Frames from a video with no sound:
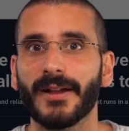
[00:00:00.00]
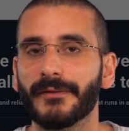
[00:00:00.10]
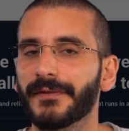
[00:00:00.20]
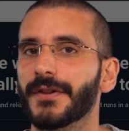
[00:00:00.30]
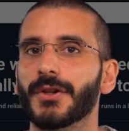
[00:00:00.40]

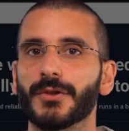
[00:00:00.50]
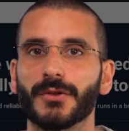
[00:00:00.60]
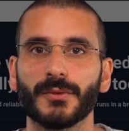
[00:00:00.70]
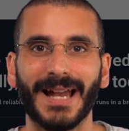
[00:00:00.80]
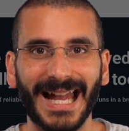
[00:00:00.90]

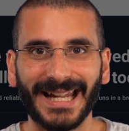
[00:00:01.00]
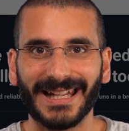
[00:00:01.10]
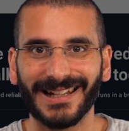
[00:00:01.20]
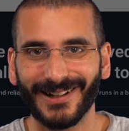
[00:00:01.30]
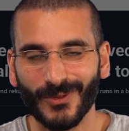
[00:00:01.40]
Vue,
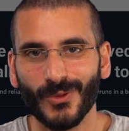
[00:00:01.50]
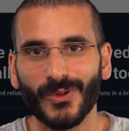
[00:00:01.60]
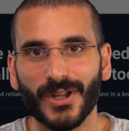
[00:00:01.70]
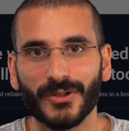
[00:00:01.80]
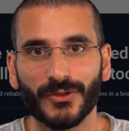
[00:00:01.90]
Angular, all
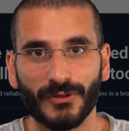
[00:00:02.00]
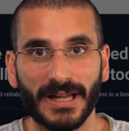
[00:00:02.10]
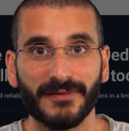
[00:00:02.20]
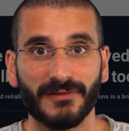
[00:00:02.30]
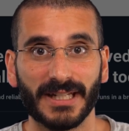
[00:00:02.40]
those
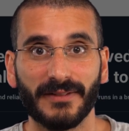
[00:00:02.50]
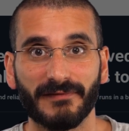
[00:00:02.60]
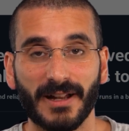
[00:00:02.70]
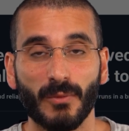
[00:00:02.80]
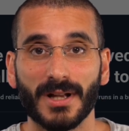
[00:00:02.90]
great front-end
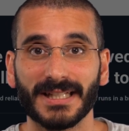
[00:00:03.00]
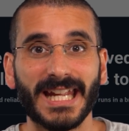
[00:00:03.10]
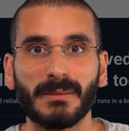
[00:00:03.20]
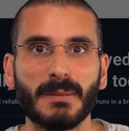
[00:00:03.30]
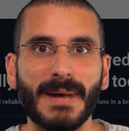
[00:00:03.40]
frameworks, and they
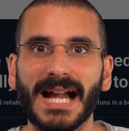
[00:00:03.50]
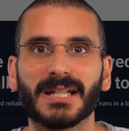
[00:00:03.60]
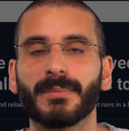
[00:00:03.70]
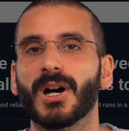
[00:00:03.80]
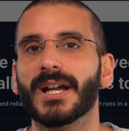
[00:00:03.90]
can be
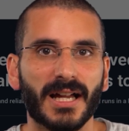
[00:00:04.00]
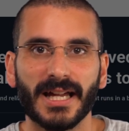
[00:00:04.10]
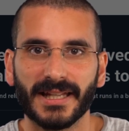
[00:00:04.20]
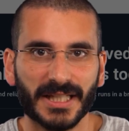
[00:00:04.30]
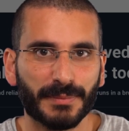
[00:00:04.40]
backed by
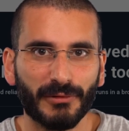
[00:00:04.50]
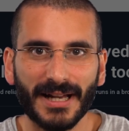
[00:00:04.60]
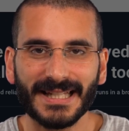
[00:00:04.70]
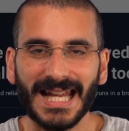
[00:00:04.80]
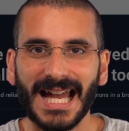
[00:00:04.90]
an
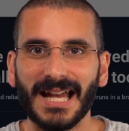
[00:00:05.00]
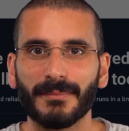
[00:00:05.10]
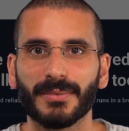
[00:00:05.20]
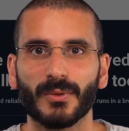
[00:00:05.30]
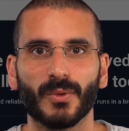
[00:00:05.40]
Express
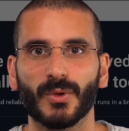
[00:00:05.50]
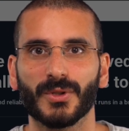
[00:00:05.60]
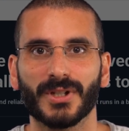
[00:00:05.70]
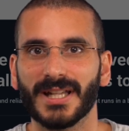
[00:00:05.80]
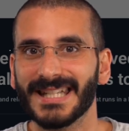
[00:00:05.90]
app
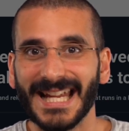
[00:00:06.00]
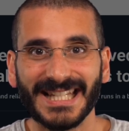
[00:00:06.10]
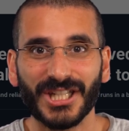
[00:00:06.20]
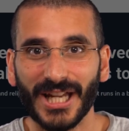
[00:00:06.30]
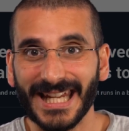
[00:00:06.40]
or
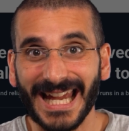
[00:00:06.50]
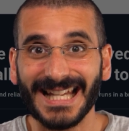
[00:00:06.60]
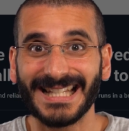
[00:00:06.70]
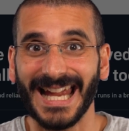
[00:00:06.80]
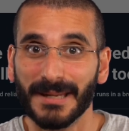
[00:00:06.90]

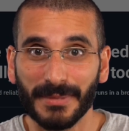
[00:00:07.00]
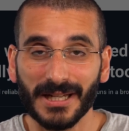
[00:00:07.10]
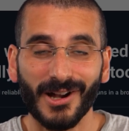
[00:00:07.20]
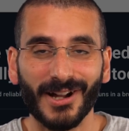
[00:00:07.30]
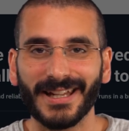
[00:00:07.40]
Nest.js
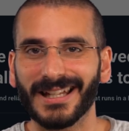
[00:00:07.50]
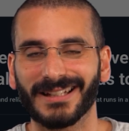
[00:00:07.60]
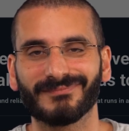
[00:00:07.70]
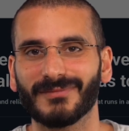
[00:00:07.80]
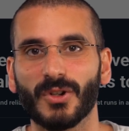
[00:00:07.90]
API.
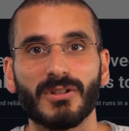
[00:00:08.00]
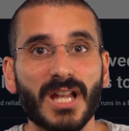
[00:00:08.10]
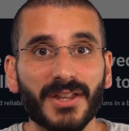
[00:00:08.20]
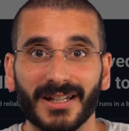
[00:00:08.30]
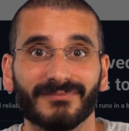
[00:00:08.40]
Like or
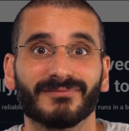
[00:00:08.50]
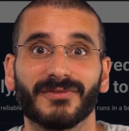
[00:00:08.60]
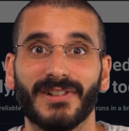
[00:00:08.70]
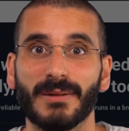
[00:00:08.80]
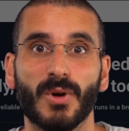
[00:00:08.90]
another
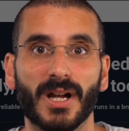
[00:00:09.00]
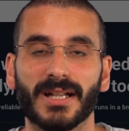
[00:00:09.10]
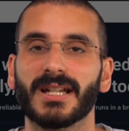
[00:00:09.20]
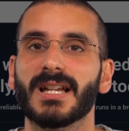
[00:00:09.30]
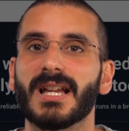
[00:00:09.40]

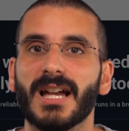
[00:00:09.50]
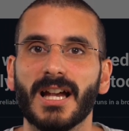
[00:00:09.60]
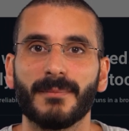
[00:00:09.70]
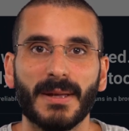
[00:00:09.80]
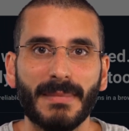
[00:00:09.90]
framework
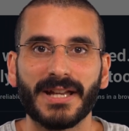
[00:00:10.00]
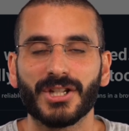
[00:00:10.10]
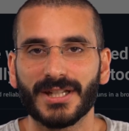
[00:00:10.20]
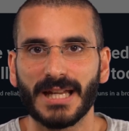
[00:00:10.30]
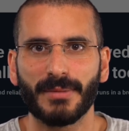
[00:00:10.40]
um, that
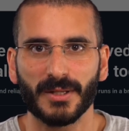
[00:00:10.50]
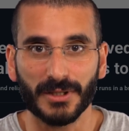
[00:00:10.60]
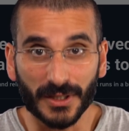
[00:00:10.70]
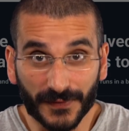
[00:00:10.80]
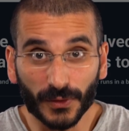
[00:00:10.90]
manages an API as well. So
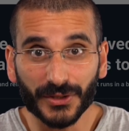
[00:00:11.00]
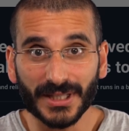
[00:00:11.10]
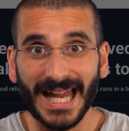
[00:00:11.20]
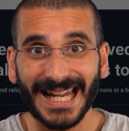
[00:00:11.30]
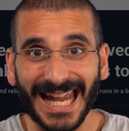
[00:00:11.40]
it's full
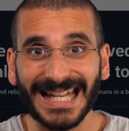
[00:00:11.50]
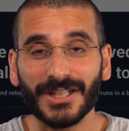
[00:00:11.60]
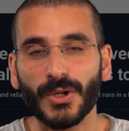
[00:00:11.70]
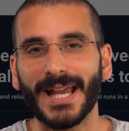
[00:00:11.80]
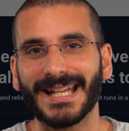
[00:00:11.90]
stack end
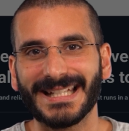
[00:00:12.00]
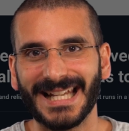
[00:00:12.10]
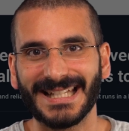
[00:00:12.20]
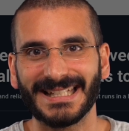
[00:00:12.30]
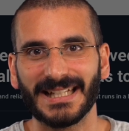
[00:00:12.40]
to end
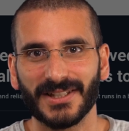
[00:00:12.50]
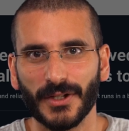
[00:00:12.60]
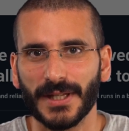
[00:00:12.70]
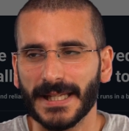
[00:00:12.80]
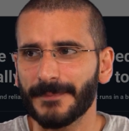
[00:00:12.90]
testing. So
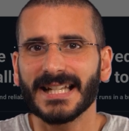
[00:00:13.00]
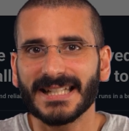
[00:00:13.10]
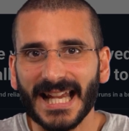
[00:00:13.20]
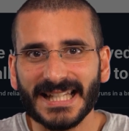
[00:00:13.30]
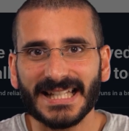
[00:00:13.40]
the
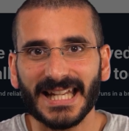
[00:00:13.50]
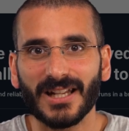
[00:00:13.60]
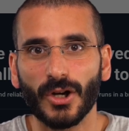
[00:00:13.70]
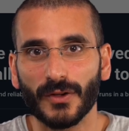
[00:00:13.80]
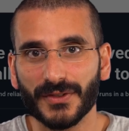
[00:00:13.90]
testing
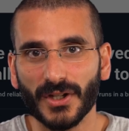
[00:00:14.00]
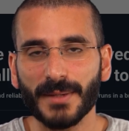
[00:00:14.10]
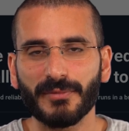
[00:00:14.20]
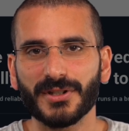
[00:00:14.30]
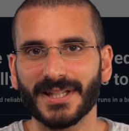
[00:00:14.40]
of
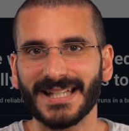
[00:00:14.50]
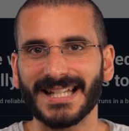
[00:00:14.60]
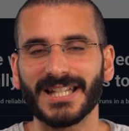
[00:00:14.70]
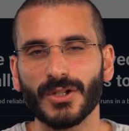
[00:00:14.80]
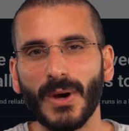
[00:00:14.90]
Cypress is
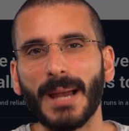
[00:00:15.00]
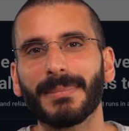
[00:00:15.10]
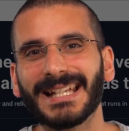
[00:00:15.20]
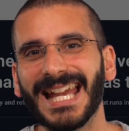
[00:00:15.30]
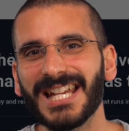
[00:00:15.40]
testing your
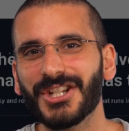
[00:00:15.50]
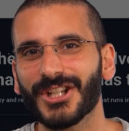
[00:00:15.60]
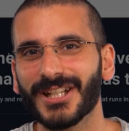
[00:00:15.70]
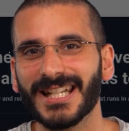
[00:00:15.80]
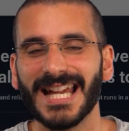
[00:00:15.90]

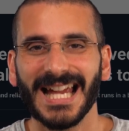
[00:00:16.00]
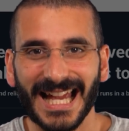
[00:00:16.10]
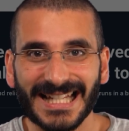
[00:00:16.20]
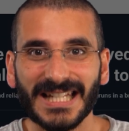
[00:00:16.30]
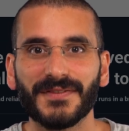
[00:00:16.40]
application
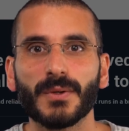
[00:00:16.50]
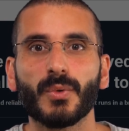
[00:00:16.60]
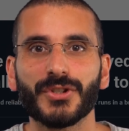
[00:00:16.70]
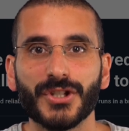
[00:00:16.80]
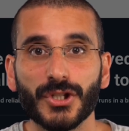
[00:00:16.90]
as if it
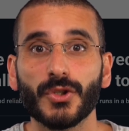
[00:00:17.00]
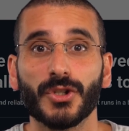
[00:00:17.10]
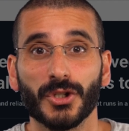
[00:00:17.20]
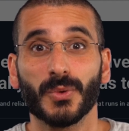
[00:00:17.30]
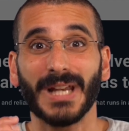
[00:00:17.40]
was the user.
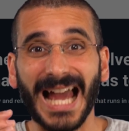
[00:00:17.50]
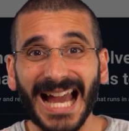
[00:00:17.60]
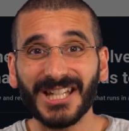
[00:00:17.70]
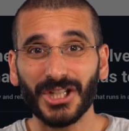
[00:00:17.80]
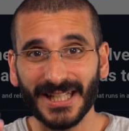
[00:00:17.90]
You will
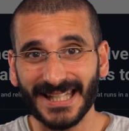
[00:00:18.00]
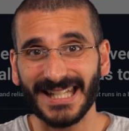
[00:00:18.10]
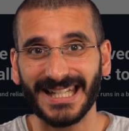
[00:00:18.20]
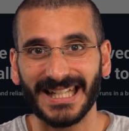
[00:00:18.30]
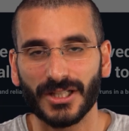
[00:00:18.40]
actually
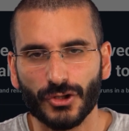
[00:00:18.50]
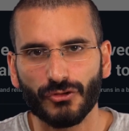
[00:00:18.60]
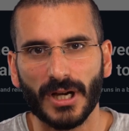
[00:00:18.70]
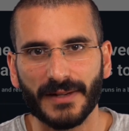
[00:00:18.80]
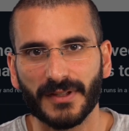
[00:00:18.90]
see it
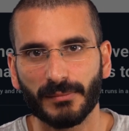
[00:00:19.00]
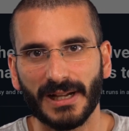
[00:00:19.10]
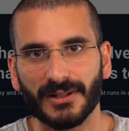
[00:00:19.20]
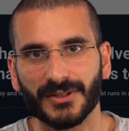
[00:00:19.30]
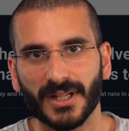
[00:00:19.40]
drive the
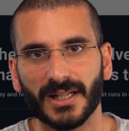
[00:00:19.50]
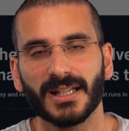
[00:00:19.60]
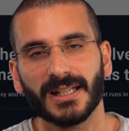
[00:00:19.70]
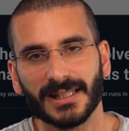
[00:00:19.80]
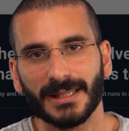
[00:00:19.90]
browser.
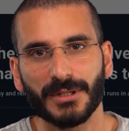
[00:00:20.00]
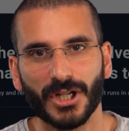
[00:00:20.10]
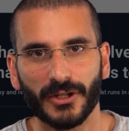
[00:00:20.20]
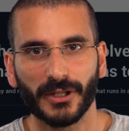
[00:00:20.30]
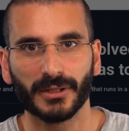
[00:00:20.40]
Let me show
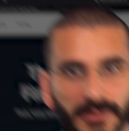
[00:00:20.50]
you.